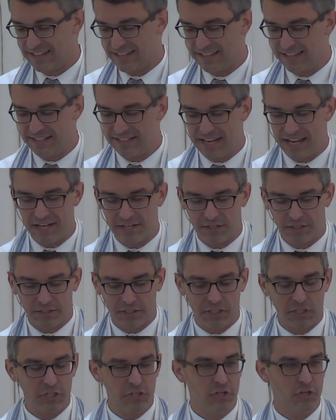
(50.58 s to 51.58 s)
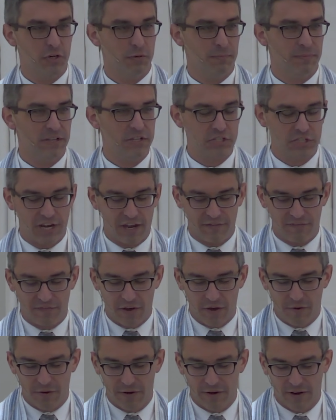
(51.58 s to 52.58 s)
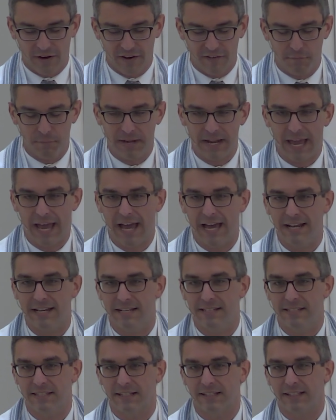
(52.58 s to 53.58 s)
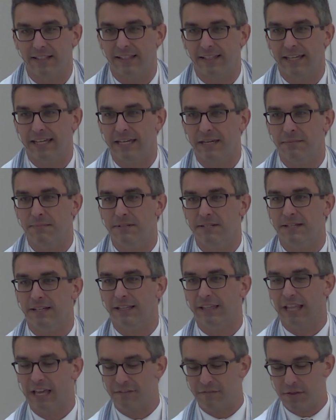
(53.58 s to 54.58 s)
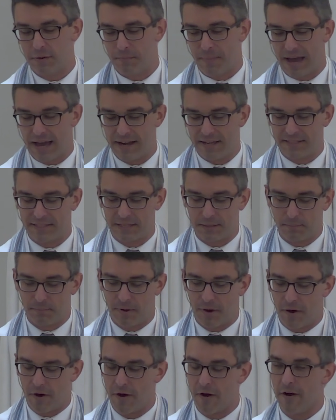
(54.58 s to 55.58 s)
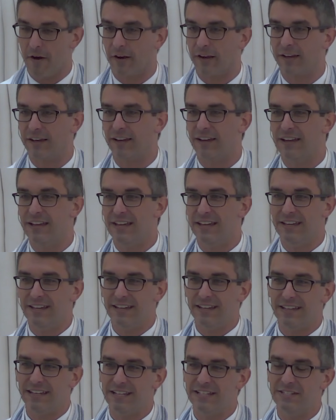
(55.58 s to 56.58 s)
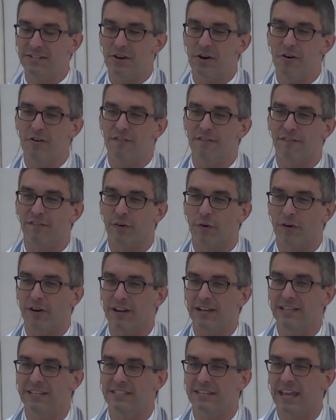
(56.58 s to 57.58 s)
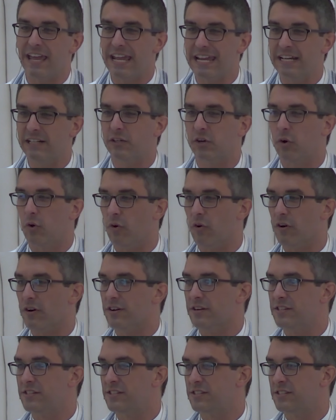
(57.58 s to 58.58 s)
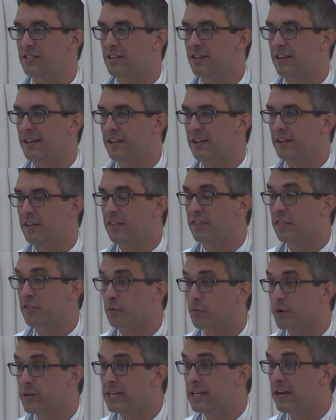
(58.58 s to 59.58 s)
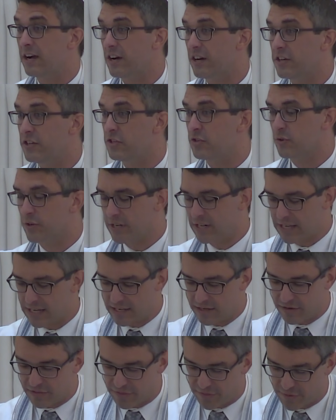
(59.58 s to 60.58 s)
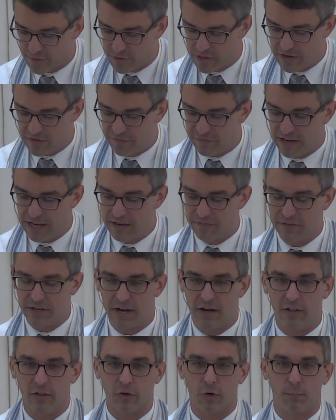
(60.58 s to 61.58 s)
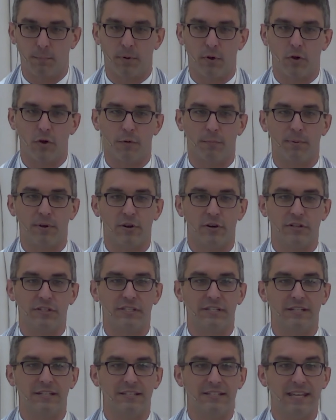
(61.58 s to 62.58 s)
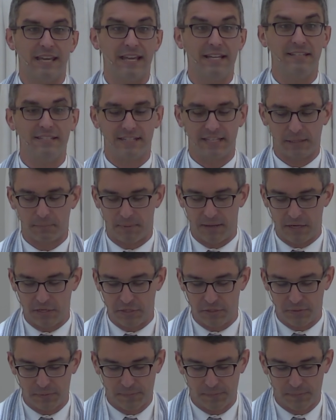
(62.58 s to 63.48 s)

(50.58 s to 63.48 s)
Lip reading: Daniel Hume, the chef owner of Manhattan's acclaimed 11 Madison Park, he's known for his 8-course, $335 per person tasting menu.